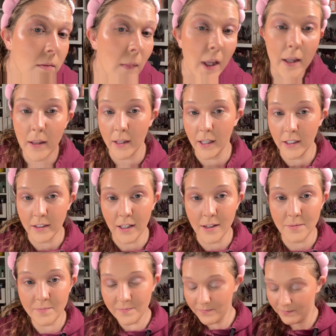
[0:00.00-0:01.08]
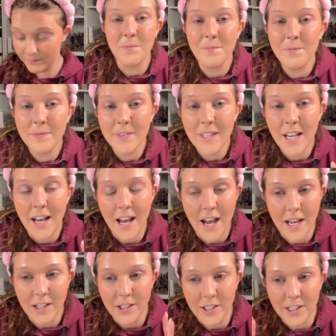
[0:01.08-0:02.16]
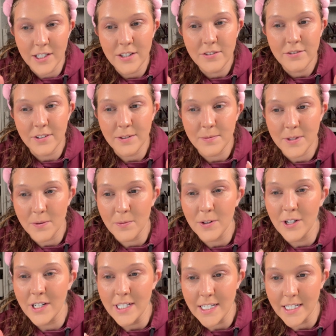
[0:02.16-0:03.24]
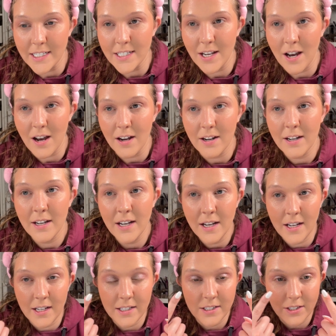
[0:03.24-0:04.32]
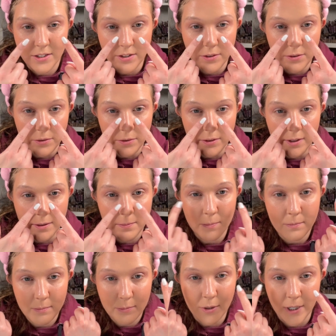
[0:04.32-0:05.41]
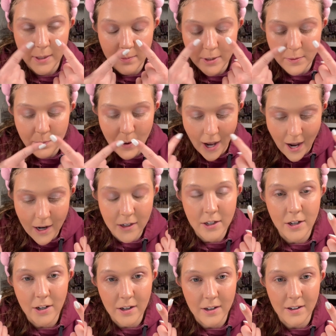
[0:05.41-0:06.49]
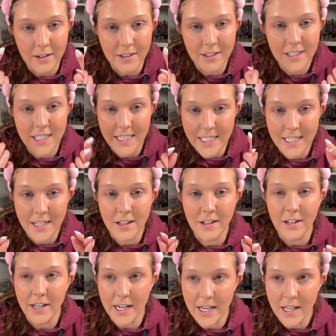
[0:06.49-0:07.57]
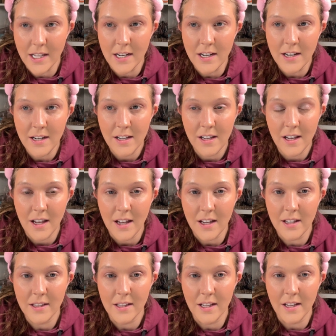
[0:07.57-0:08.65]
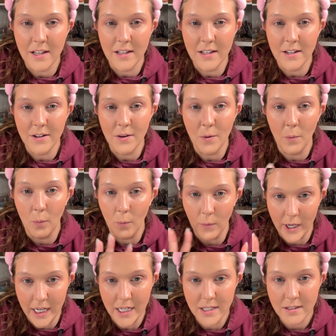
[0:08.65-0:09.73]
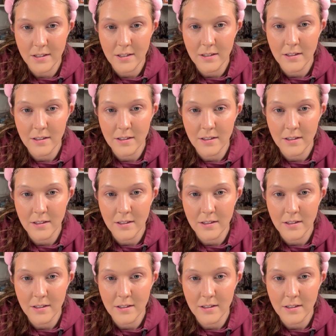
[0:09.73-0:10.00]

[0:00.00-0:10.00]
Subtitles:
I like that. I learned from someone on TikTok to pretty much pack your concealer in and then wait